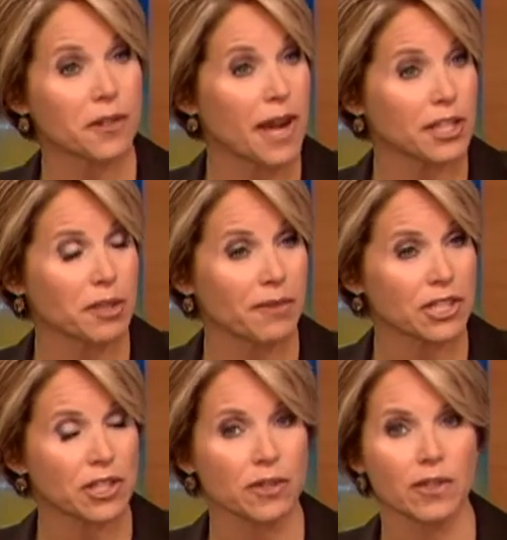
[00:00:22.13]
Know, as you
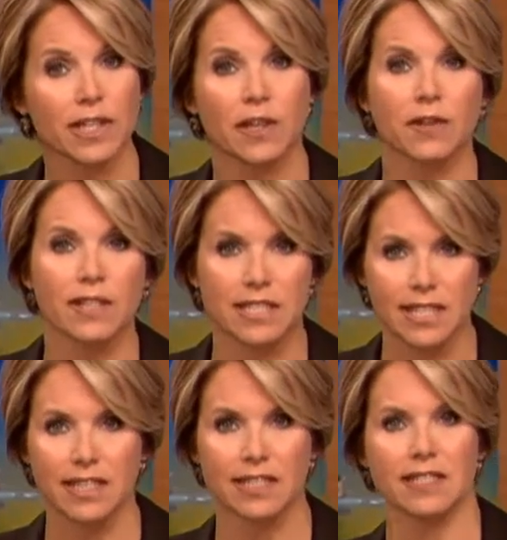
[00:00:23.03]
mentioned earlier, the
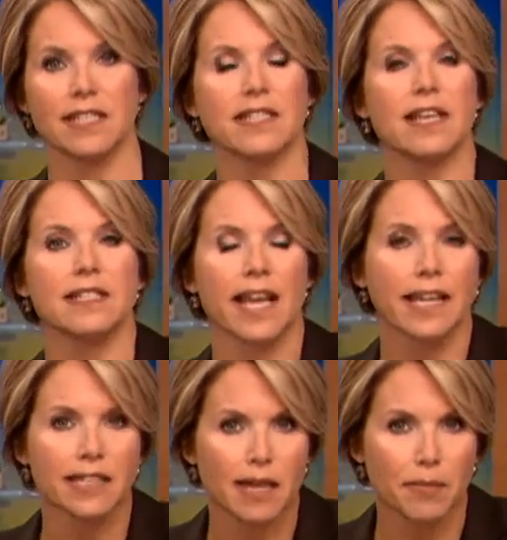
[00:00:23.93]
CDC says
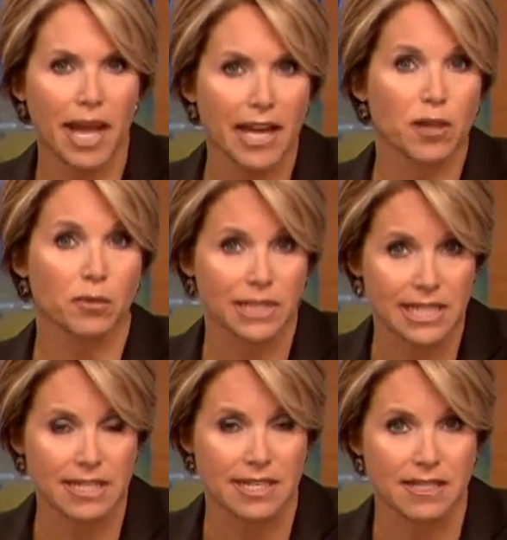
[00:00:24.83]
antibiotic
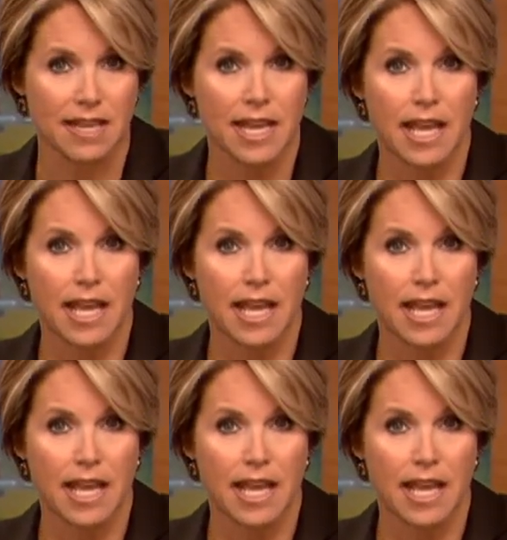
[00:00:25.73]
resistance